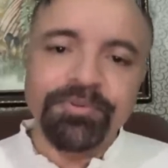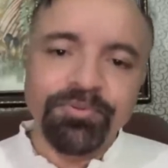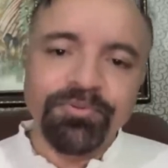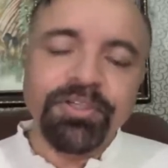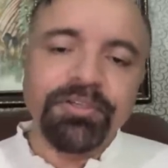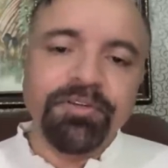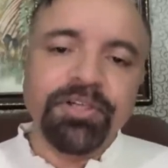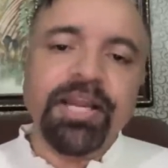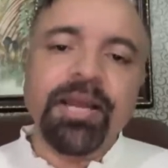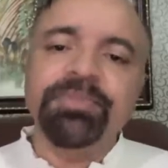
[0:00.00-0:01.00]
to
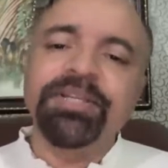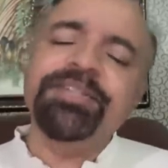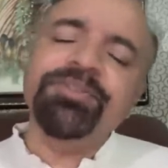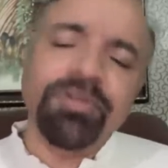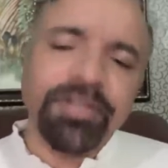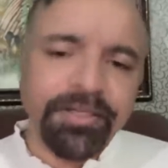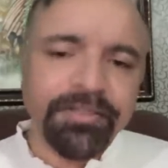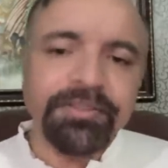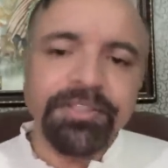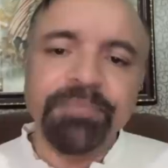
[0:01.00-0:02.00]
for a camp there, it's all right.
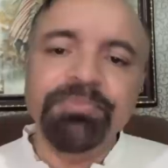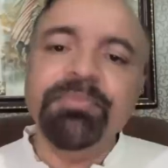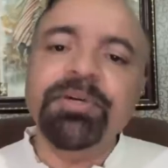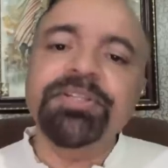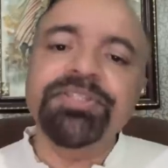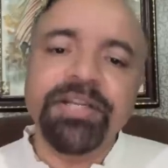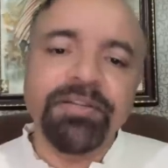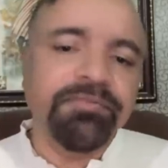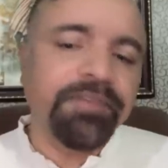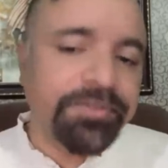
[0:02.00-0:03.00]
Keep them other side
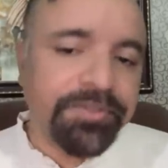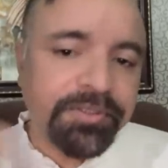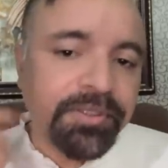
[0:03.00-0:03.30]
of the fence.